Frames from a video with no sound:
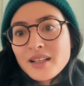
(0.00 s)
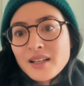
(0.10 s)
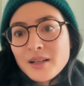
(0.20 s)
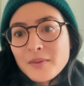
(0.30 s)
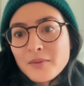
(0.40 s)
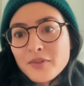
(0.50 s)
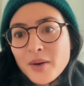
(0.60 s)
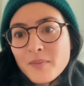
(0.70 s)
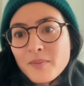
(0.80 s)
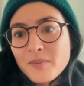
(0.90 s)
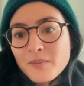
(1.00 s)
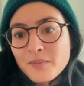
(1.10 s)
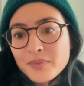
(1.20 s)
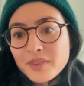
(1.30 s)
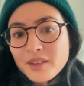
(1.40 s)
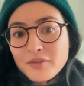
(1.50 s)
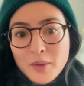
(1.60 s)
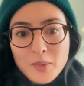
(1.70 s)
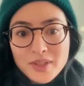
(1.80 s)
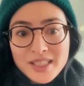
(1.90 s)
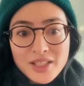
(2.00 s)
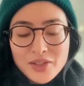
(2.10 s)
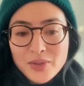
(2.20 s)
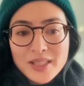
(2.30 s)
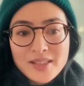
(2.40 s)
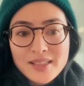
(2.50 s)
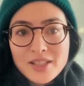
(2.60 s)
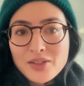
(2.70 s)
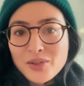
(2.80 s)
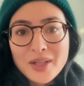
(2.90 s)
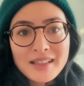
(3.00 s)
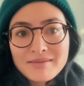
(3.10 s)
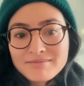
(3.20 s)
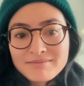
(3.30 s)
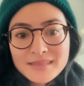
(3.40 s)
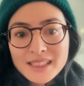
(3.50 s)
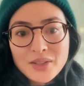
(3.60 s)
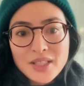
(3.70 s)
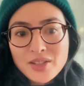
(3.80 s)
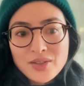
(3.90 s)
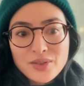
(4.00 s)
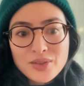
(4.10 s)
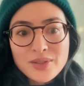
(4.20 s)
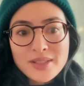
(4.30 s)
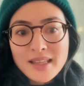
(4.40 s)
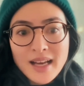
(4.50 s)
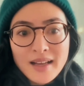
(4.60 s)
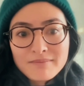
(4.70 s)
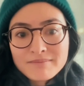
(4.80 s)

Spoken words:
from OnlyDust. So it's great. It's great to see that.